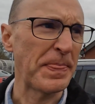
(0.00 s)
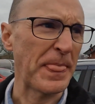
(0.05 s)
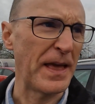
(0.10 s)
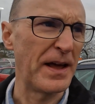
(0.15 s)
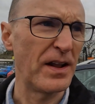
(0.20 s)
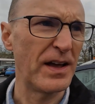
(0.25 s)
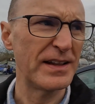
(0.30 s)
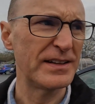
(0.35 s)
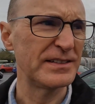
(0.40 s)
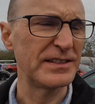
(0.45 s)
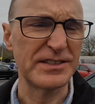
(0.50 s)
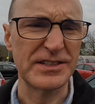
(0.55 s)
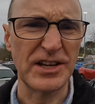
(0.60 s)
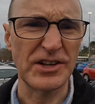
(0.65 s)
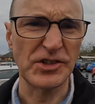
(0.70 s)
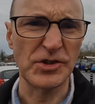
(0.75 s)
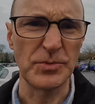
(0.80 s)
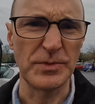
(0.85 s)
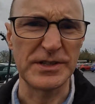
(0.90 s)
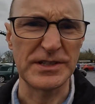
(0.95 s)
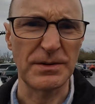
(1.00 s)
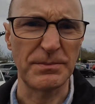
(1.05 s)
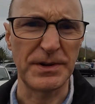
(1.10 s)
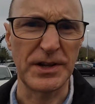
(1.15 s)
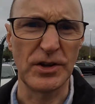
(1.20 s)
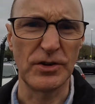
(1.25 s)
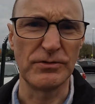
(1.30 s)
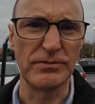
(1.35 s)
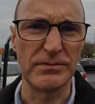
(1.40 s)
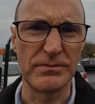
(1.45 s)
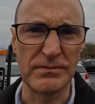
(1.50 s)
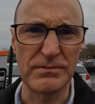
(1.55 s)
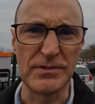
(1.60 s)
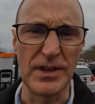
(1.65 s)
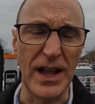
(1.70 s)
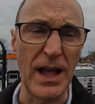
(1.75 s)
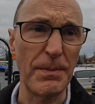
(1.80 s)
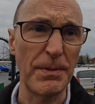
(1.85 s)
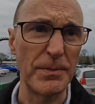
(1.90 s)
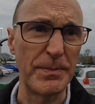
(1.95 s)
and I had a discussion with
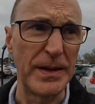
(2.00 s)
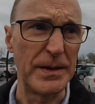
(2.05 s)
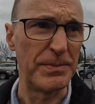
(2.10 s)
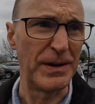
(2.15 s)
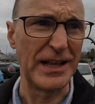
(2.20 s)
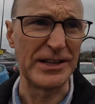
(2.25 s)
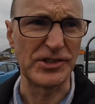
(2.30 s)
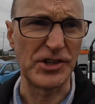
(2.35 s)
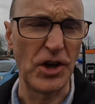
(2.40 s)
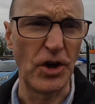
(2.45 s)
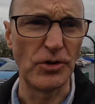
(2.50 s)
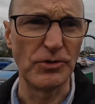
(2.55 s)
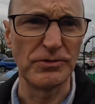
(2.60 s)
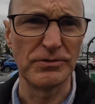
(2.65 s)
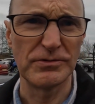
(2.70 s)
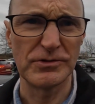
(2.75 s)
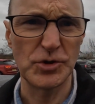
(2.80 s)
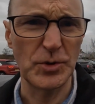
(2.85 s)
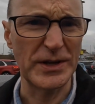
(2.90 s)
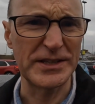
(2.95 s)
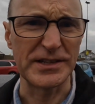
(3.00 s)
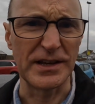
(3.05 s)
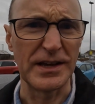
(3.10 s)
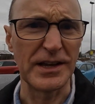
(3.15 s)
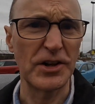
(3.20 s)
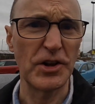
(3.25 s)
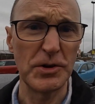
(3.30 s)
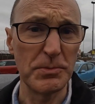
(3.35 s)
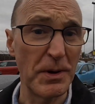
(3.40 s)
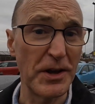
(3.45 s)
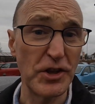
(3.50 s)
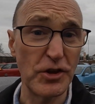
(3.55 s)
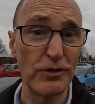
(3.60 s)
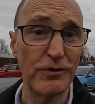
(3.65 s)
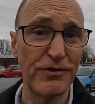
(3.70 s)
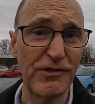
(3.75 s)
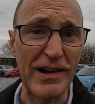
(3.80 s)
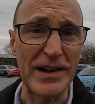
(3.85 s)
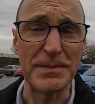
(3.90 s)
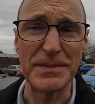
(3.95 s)
a couple of people actually on Twitter, including my
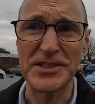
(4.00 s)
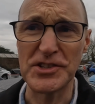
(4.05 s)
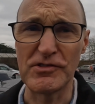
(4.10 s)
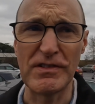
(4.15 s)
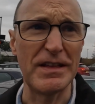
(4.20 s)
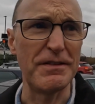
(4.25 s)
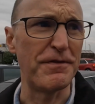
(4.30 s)
good friend Mr.